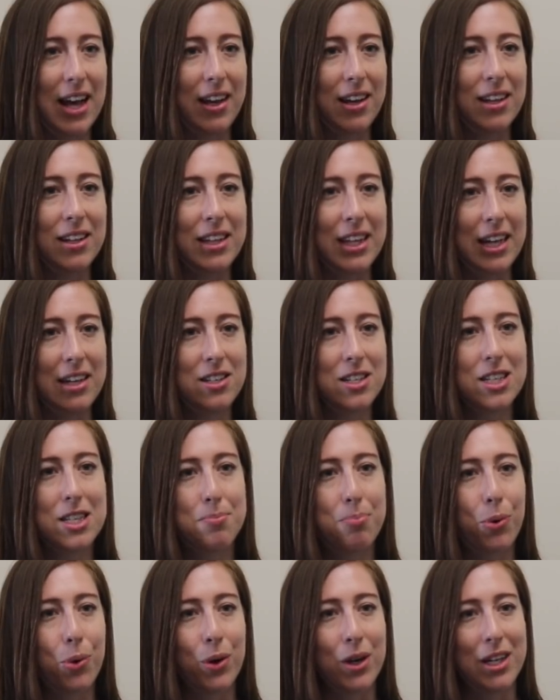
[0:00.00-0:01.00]
that can lead to
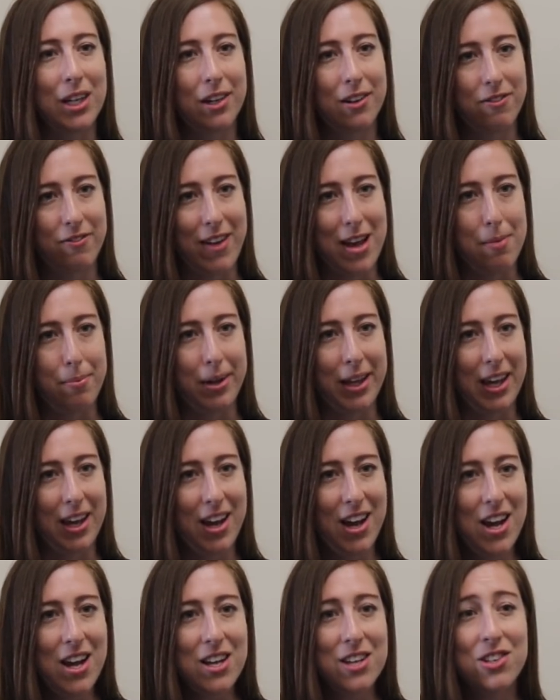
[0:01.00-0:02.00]
supporting your
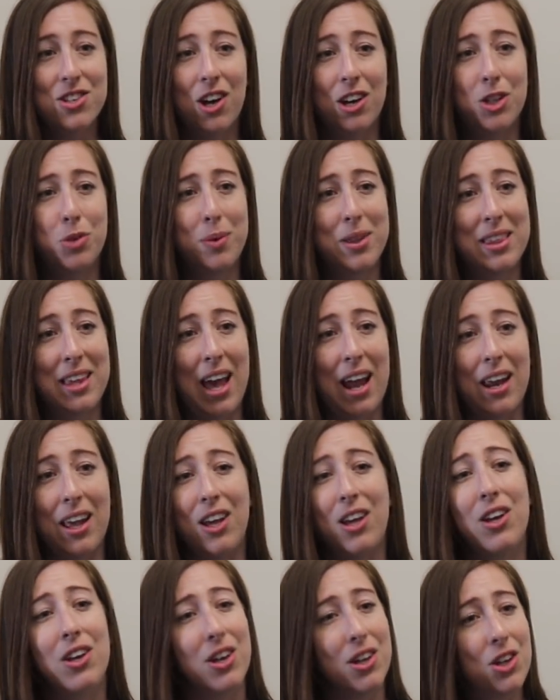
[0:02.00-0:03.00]
family starts with
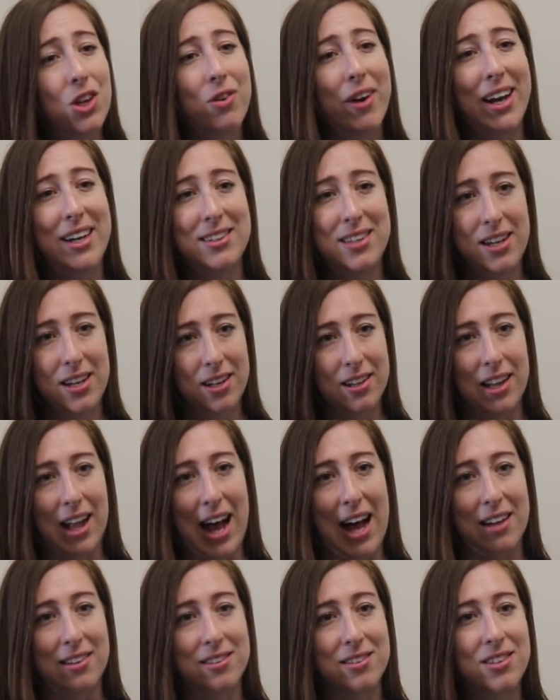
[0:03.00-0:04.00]
getting good grades in a
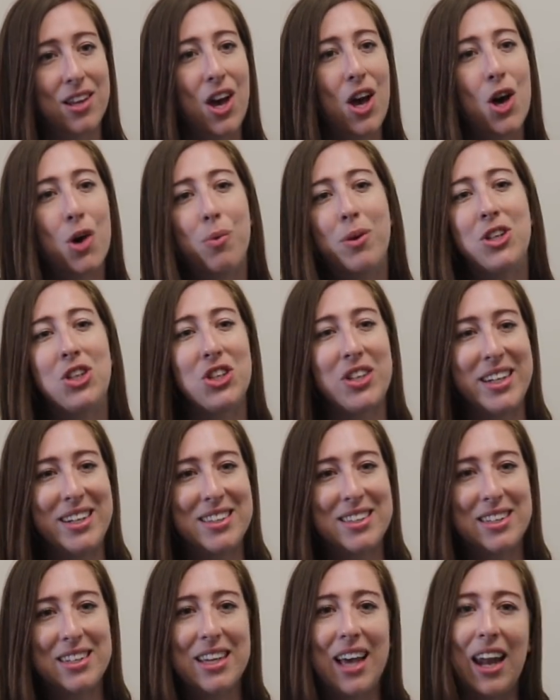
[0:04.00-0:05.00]
class, which
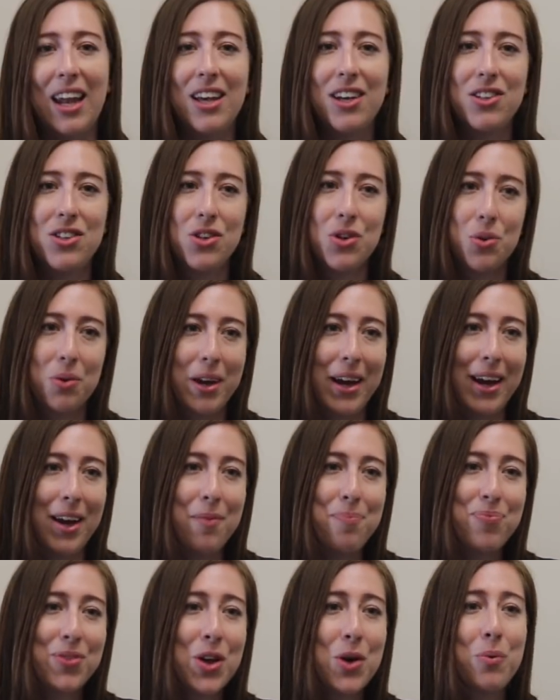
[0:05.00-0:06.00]
leads to getting a
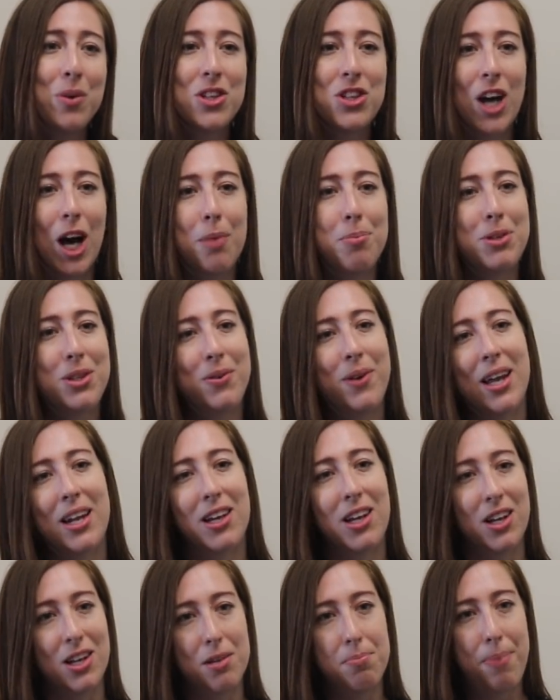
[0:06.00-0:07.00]
degree, which helps you get
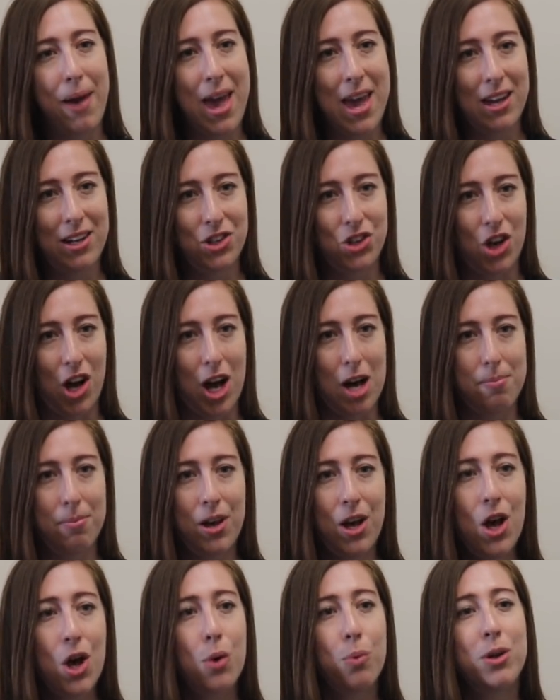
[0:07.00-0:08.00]
a good paying job,
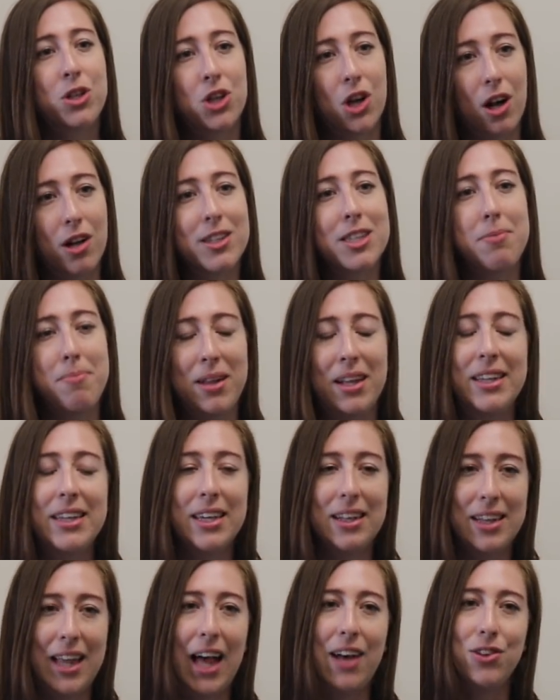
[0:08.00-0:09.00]
which ultimately
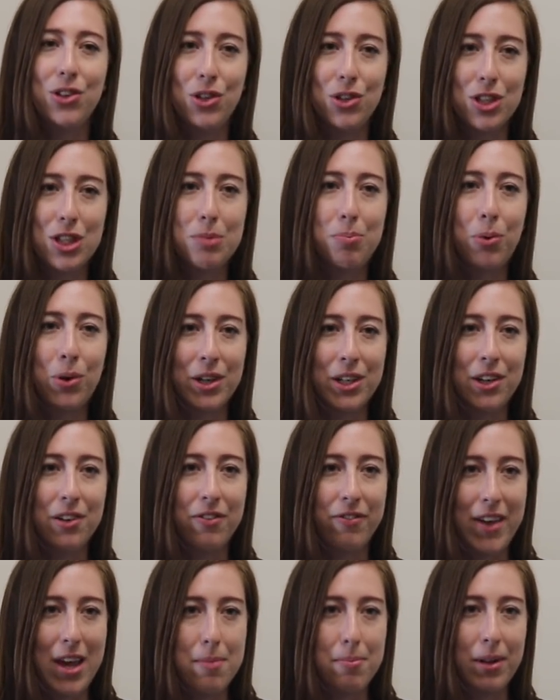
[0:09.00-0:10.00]
allows you to support your
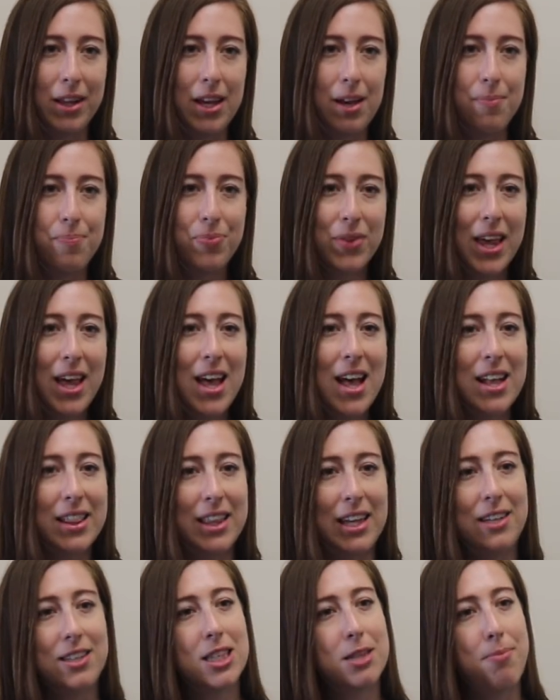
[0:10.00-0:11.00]
family.
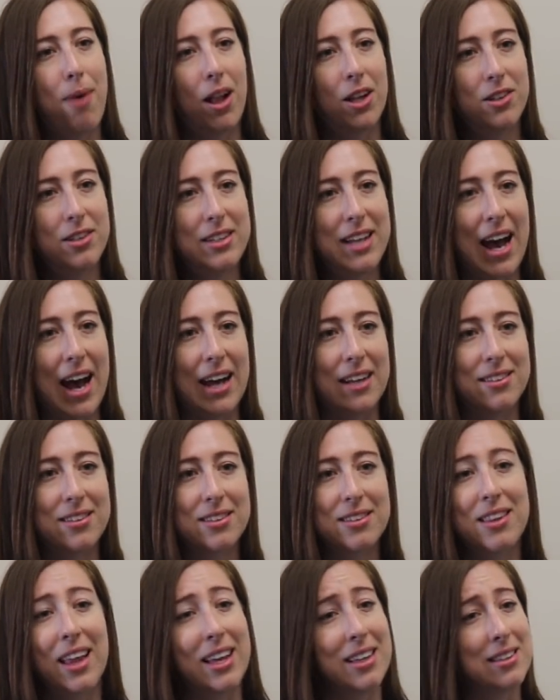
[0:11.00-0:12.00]
These smaller
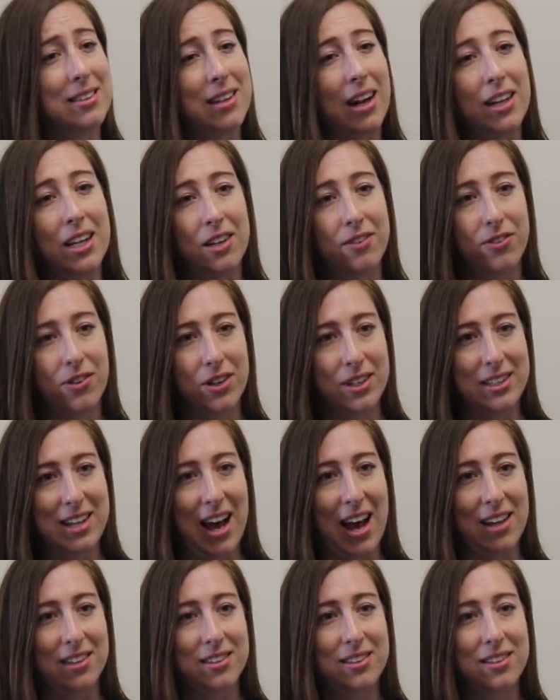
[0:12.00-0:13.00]
tasks, like studying for a
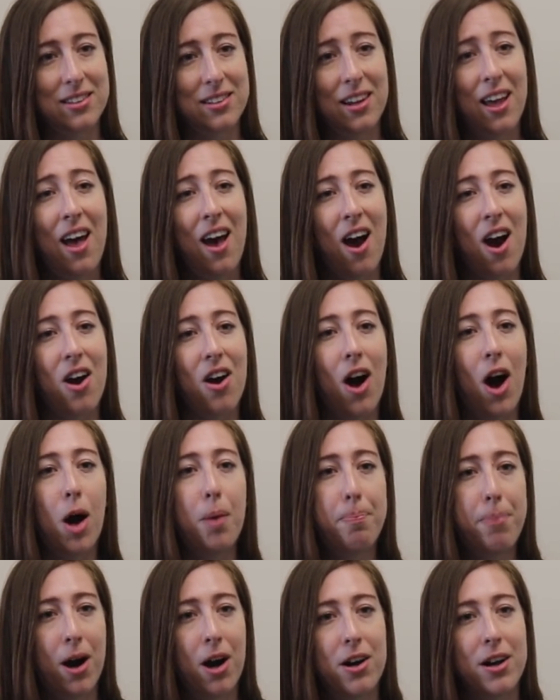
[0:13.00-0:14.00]
test, are
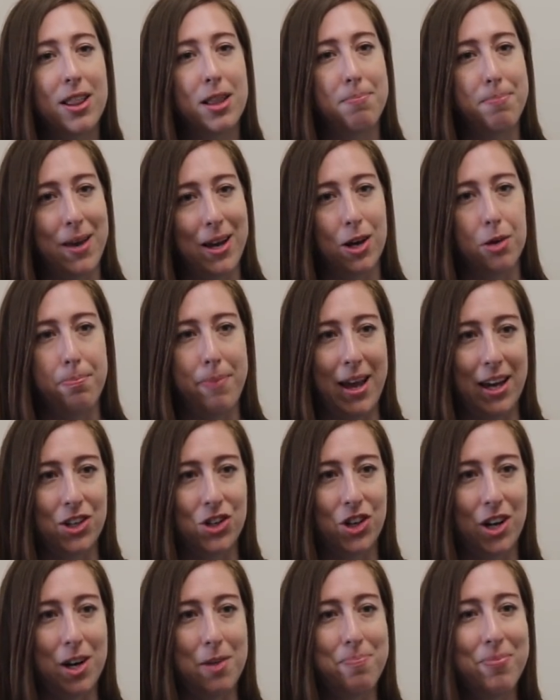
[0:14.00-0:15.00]
all part of the bigger
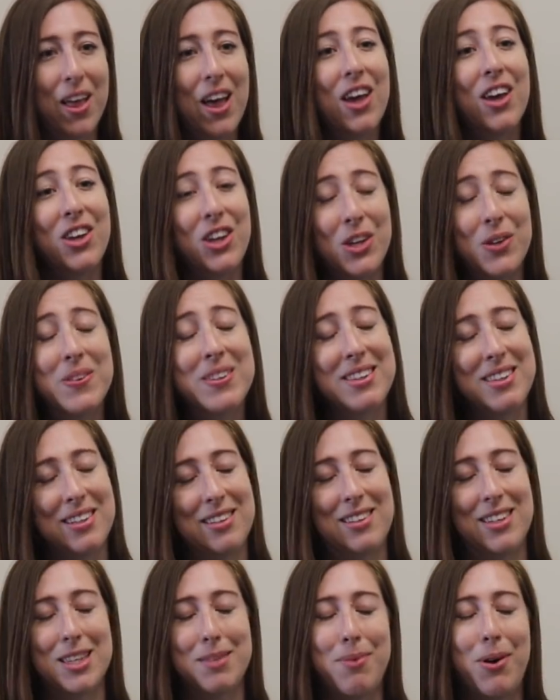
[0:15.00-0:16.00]
picture. Use
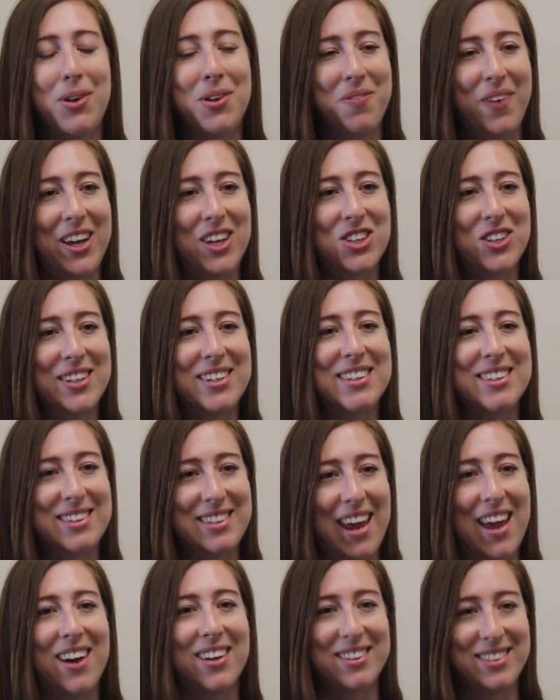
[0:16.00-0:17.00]
this as motivation to
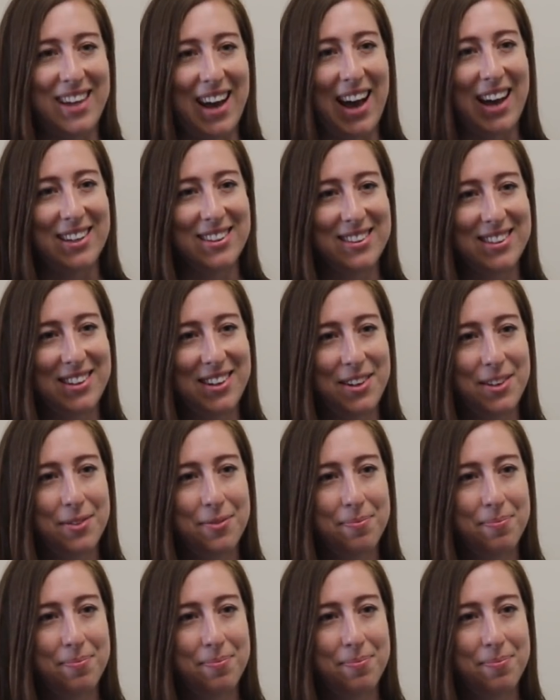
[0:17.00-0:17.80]
stay on task.